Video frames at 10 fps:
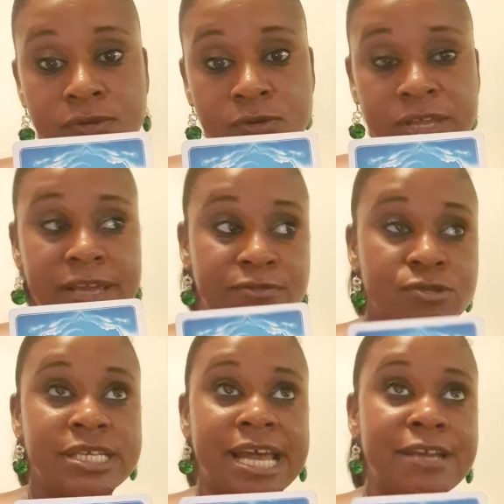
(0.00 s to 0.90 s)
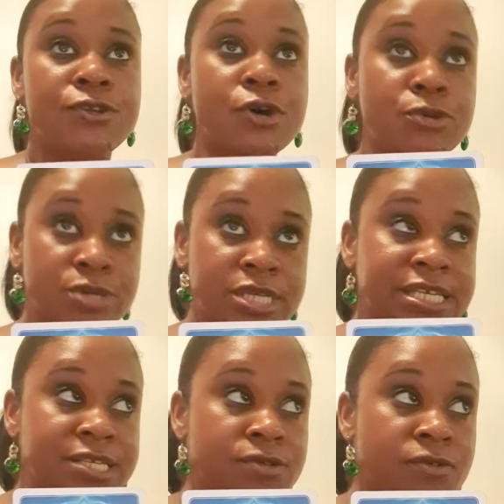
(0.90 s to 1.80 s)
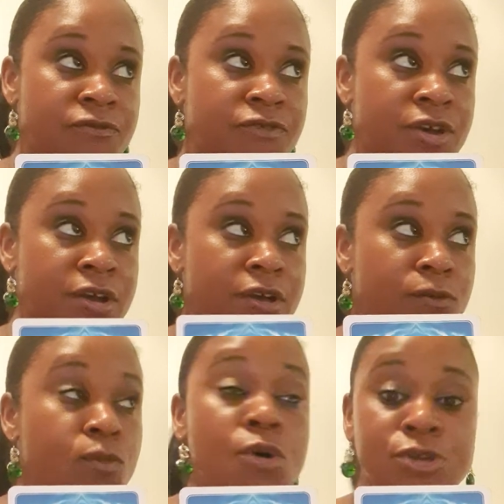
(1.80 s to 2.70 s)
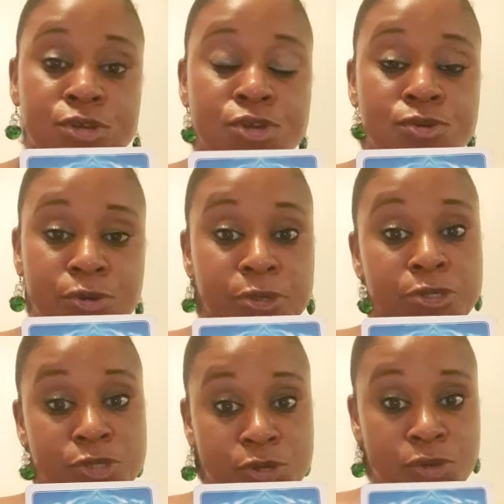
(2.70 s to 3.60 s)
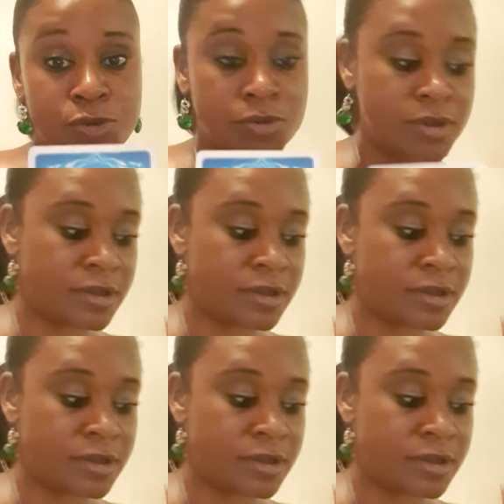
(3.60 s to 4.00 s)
or they will take notice of what you can do.